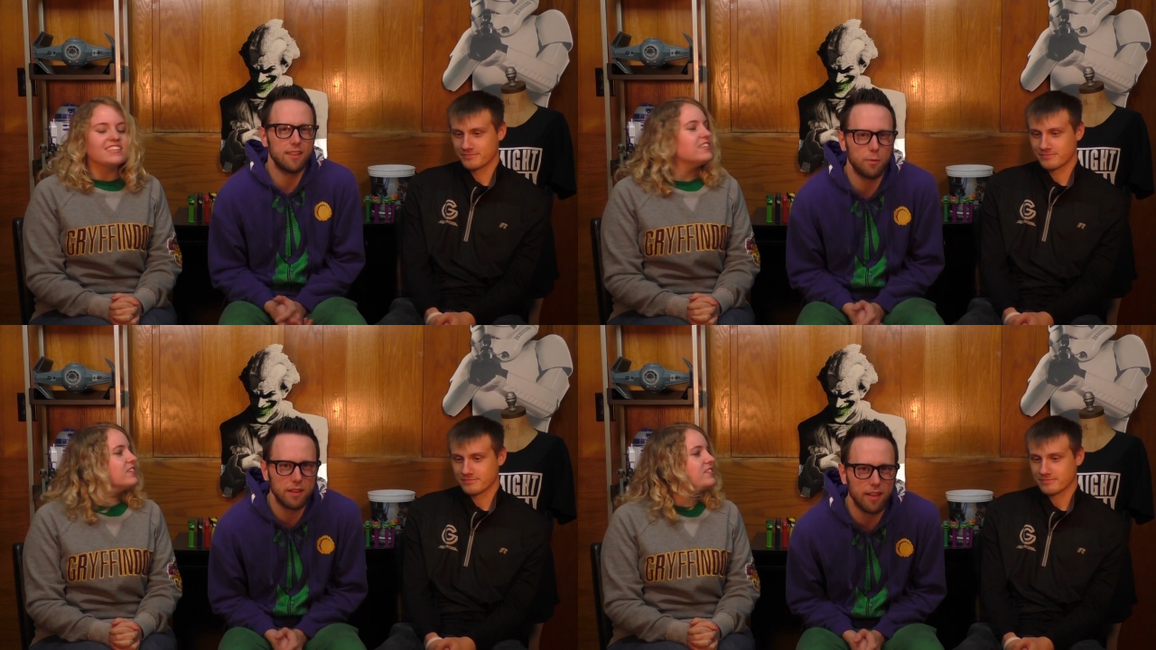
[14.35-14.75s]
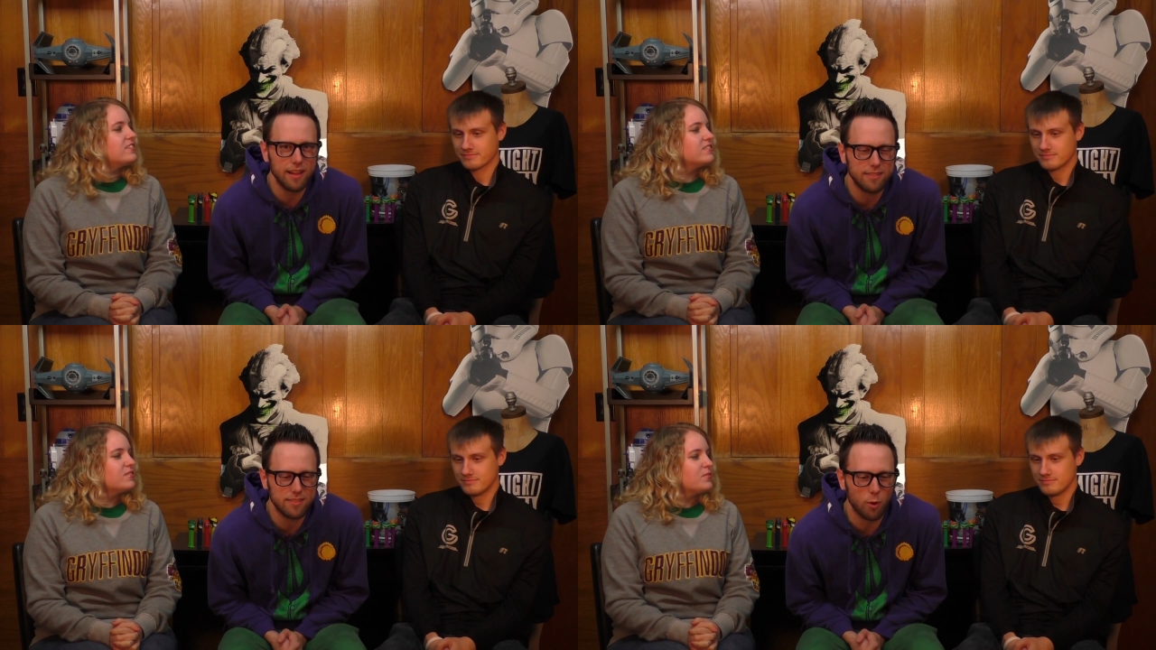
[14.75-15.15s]
Speaker 1: that we
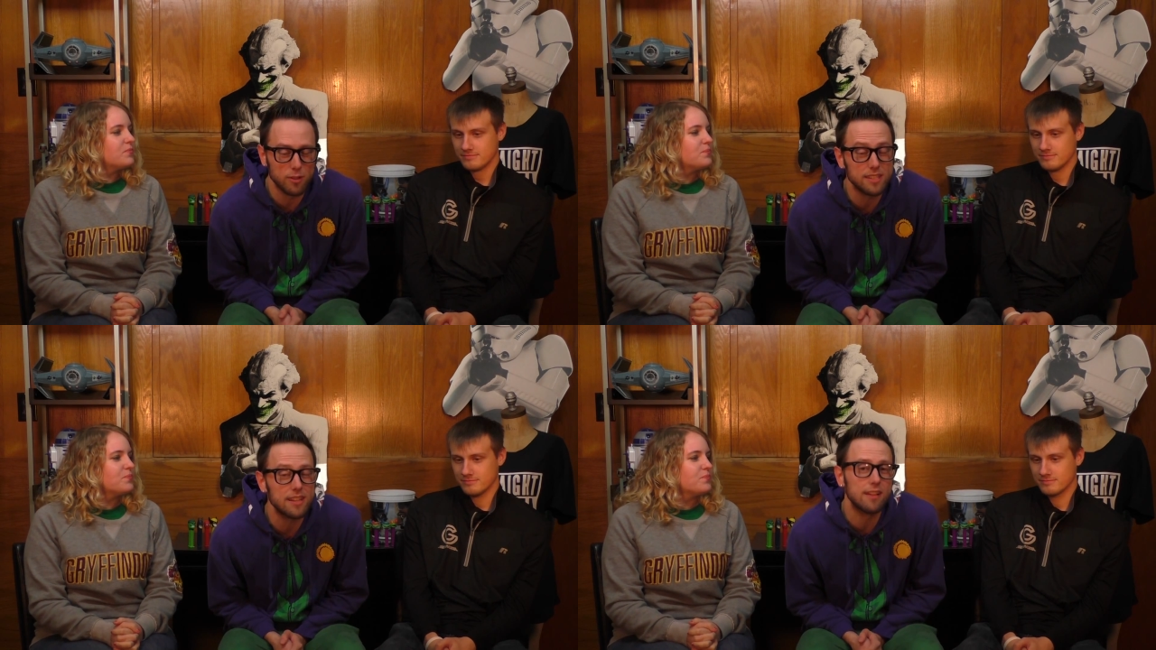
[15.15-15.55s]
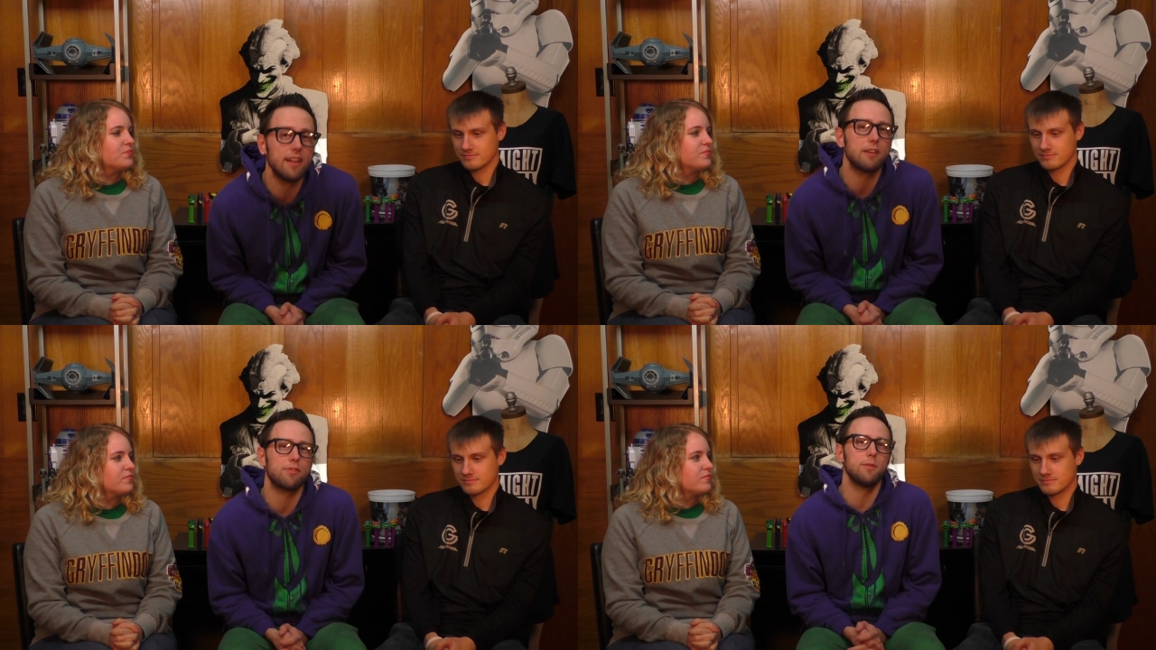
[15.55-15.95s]
liked or did not
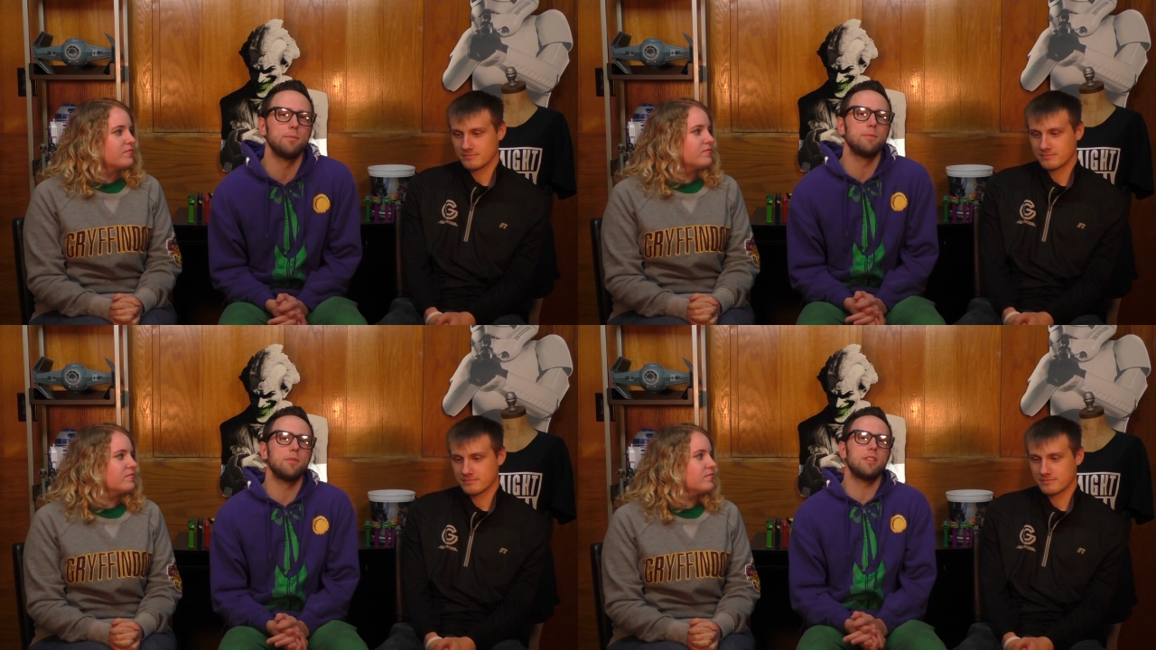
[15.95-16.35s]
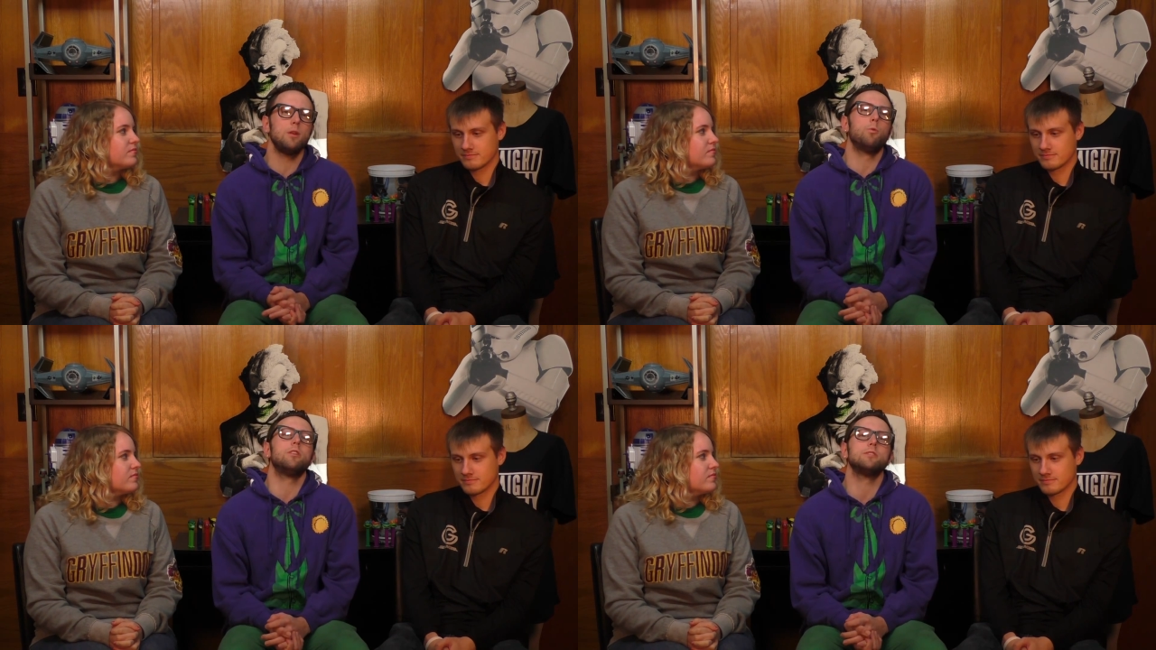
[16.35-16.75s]
like from the
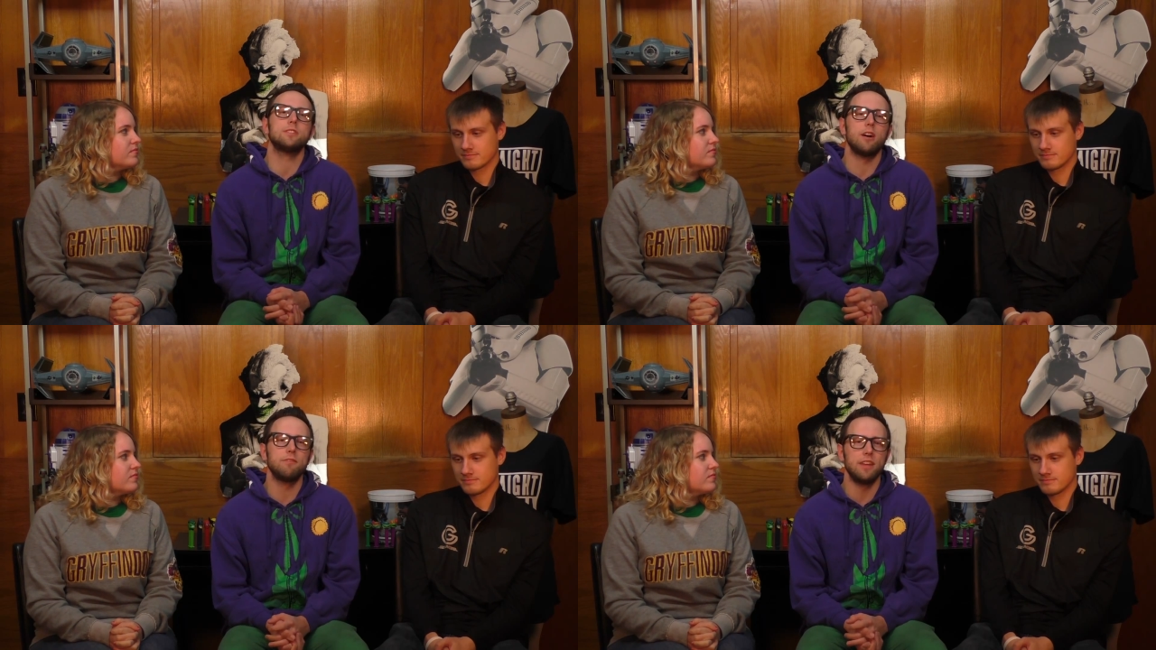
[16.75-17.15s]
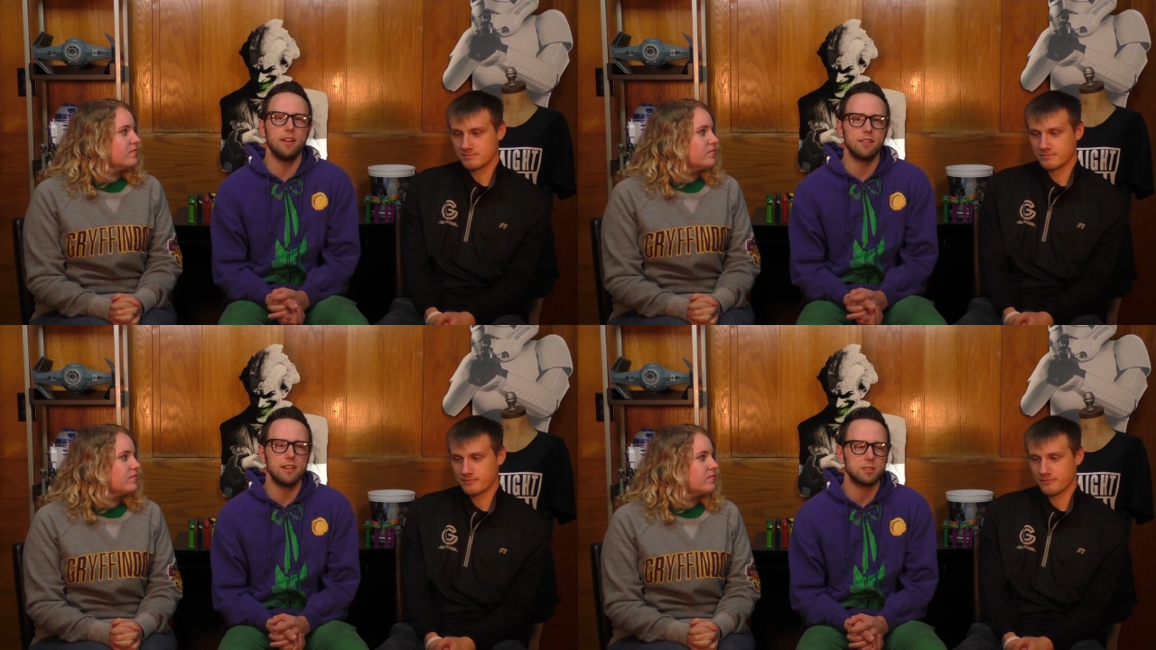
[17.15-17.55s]
world of
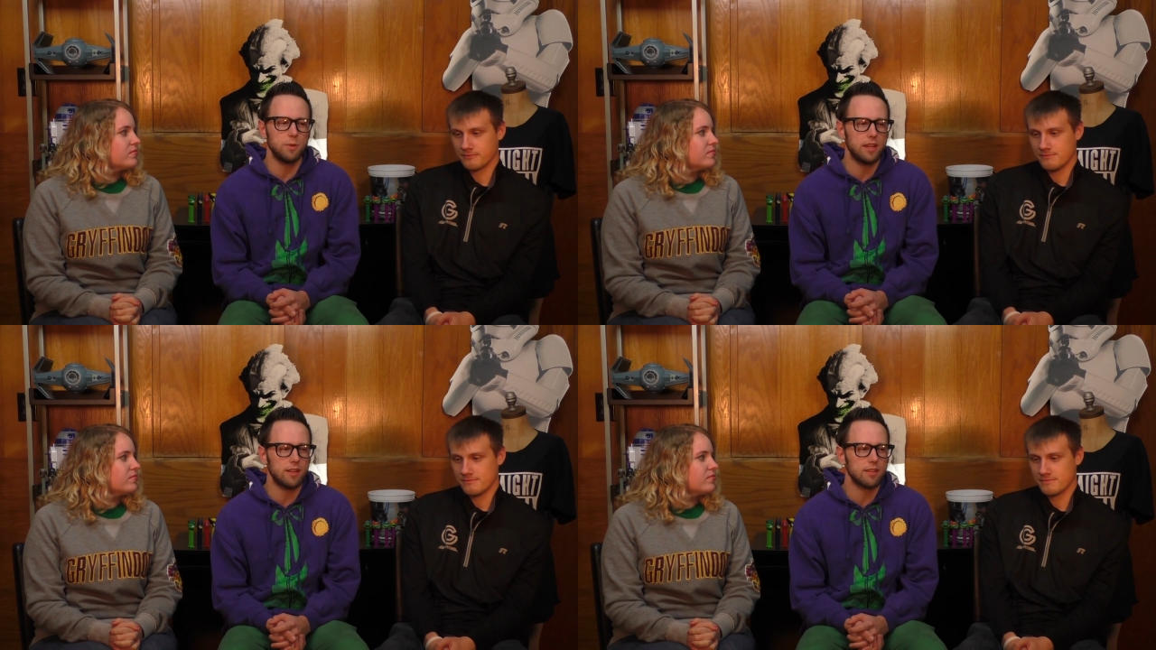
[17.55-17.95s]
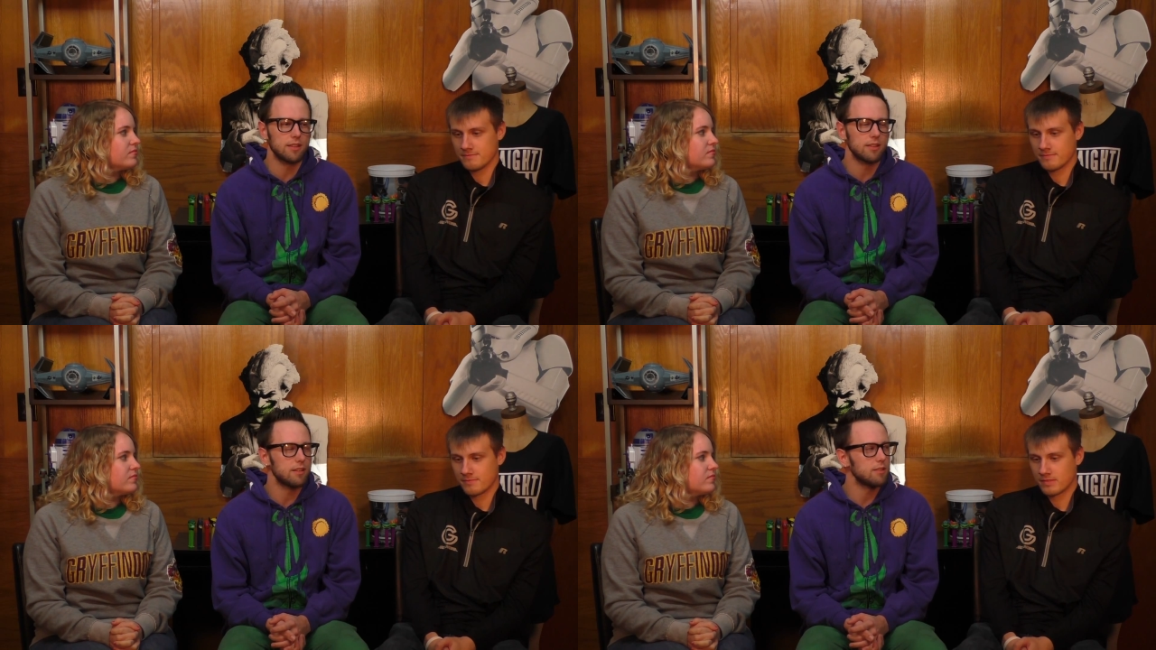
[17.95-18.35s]
geek last week.
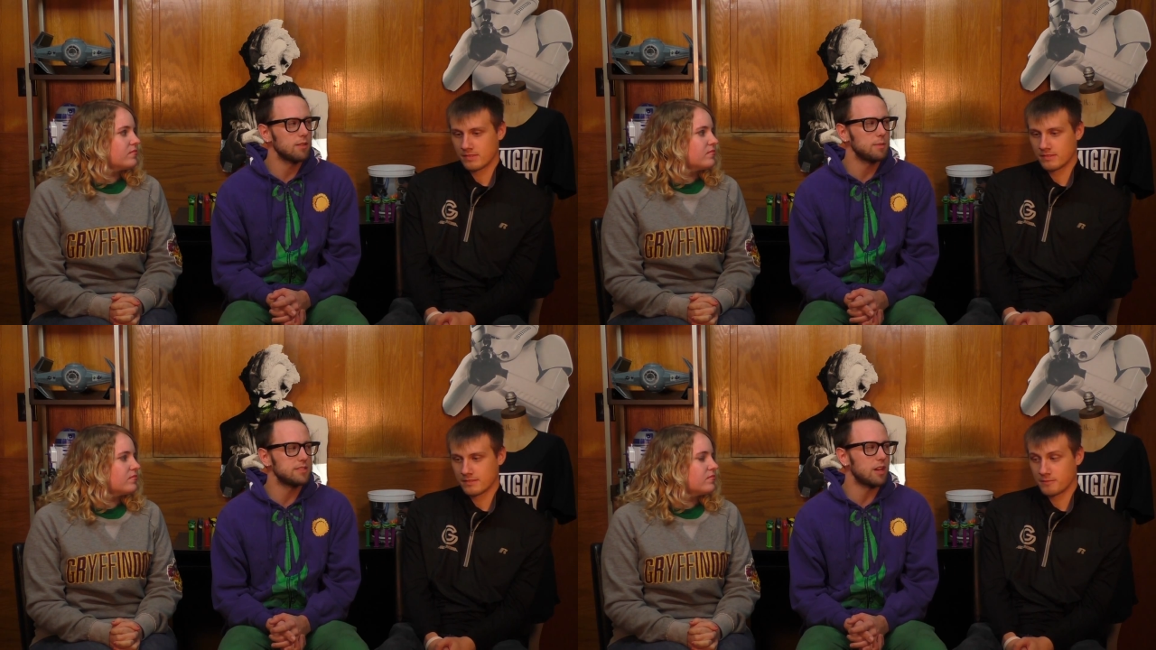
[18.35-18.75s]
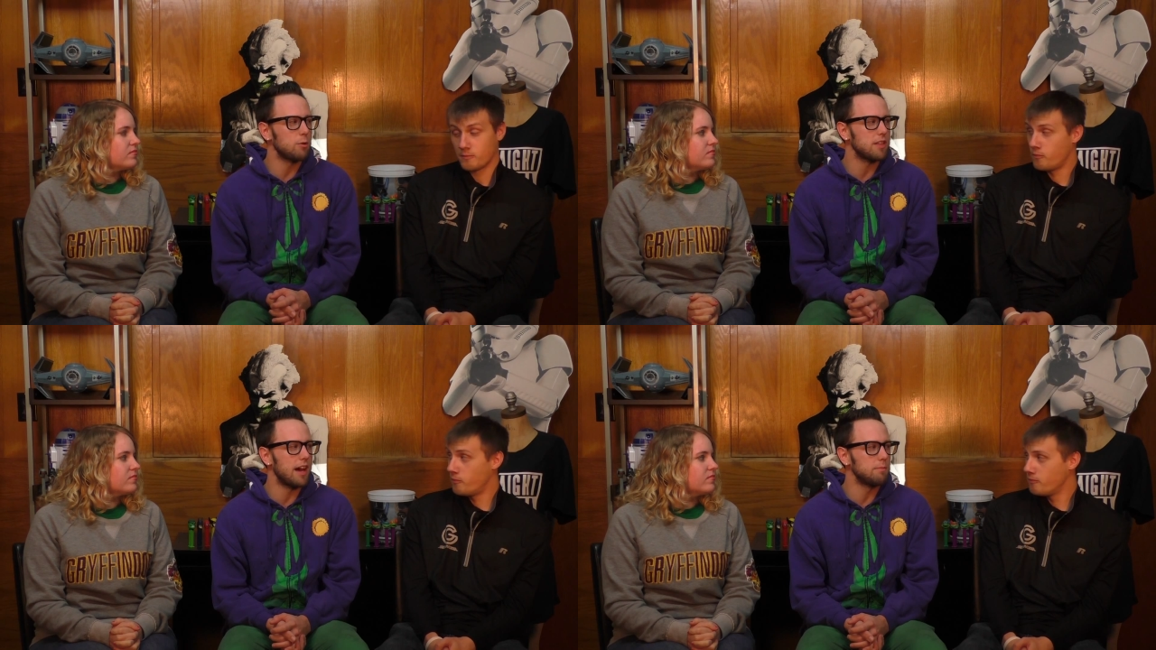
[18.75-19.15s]
I'm going to start
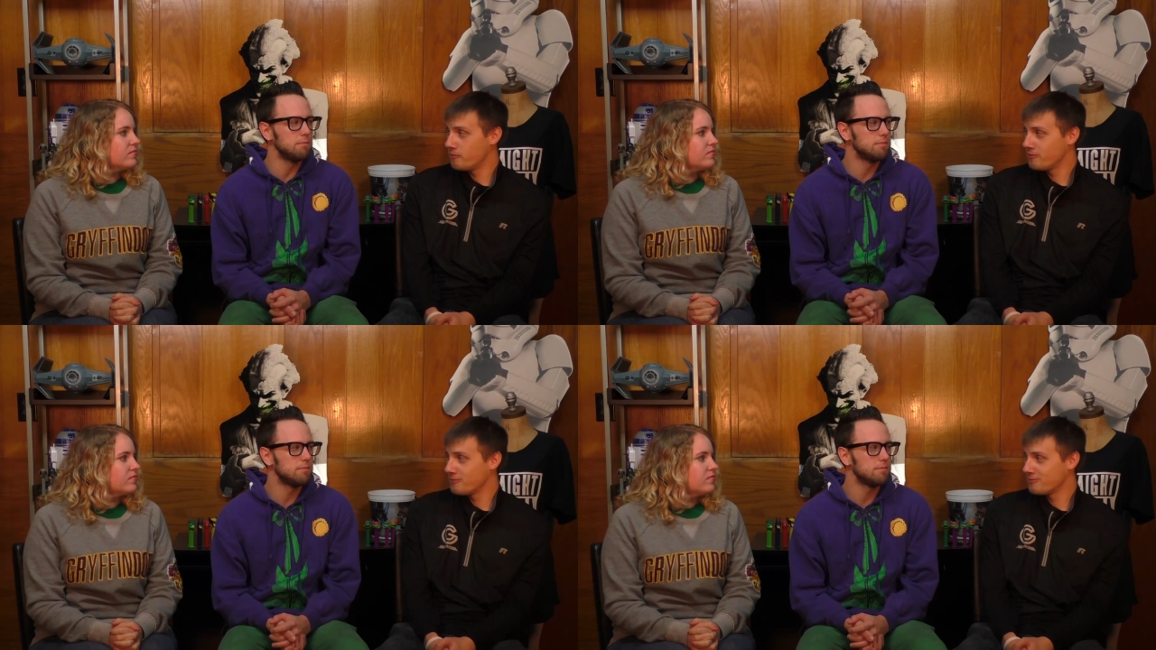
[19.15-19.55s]
with Adam.